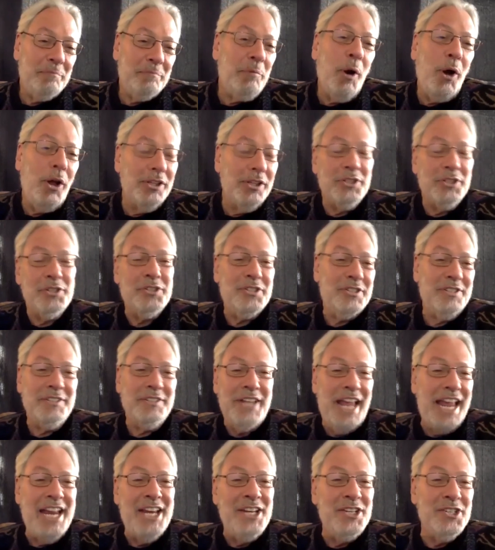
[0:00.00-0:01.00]
Paula's
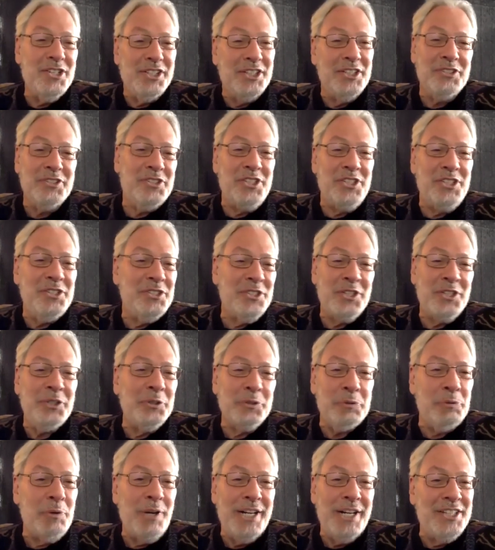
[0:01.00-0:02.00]
ageless, she's still
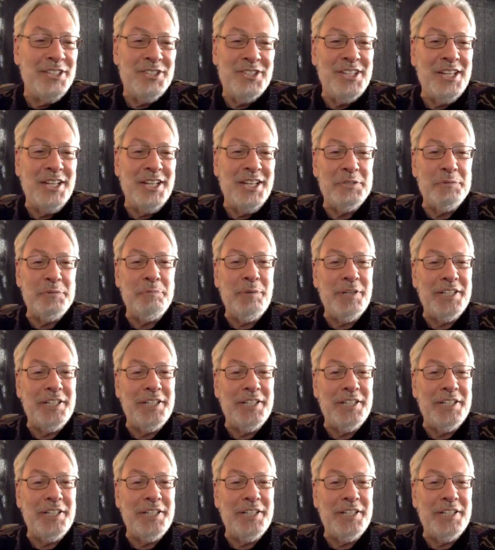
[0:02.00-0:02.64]
26, but.